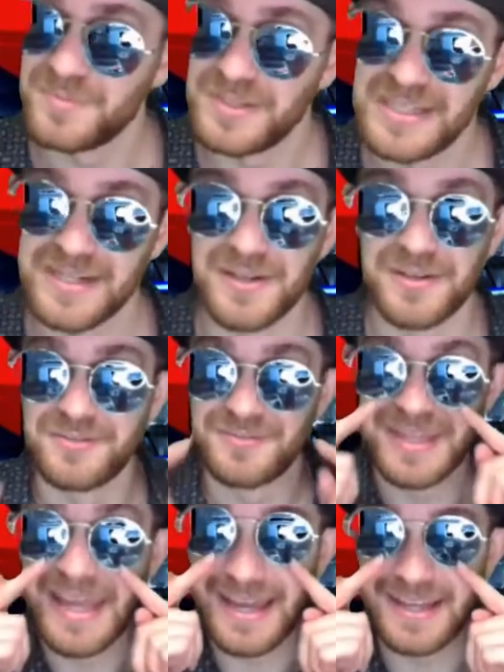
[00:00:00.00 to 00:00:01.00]
you know,
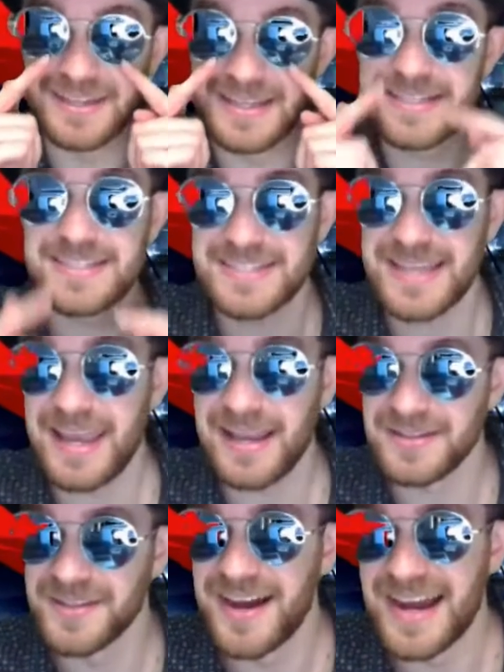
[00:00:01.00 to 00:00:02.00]
that's saying
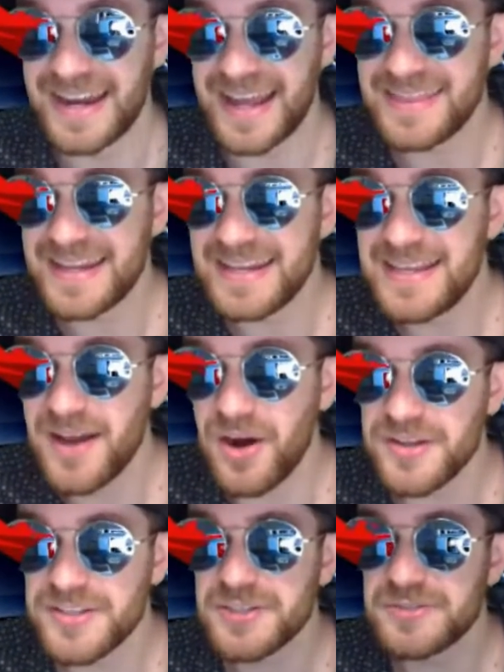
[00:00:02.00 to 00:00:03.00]
a lot. And then he
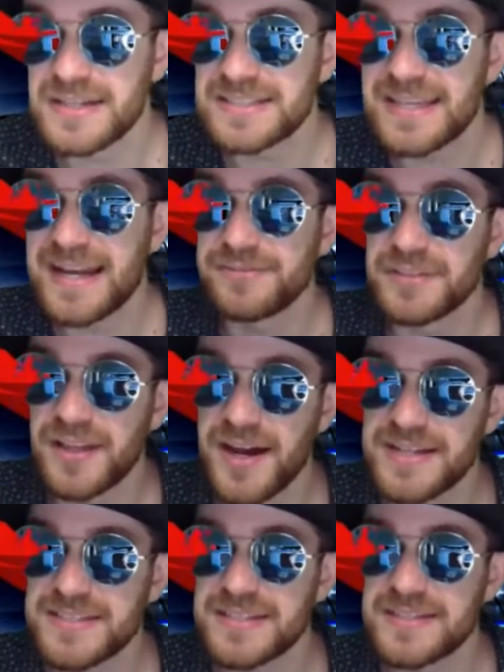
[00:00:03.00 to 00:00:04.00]
also does have
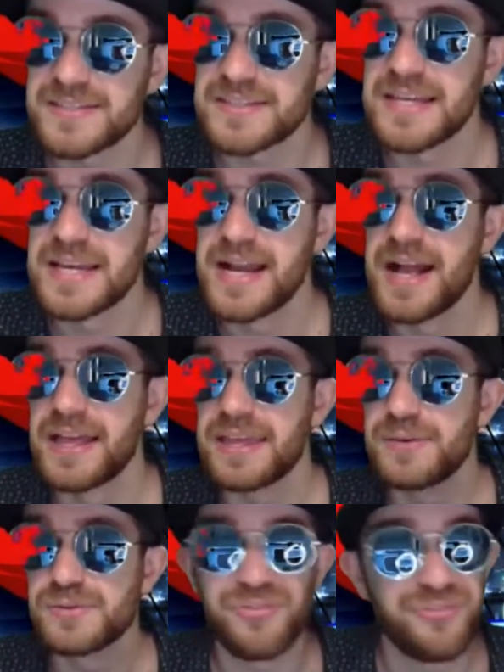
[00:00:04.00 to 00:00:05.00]
losses.
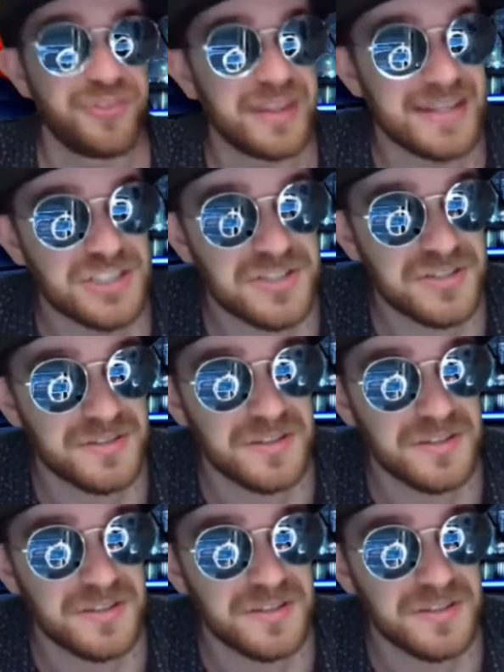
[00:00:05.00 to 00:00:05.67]
He was finished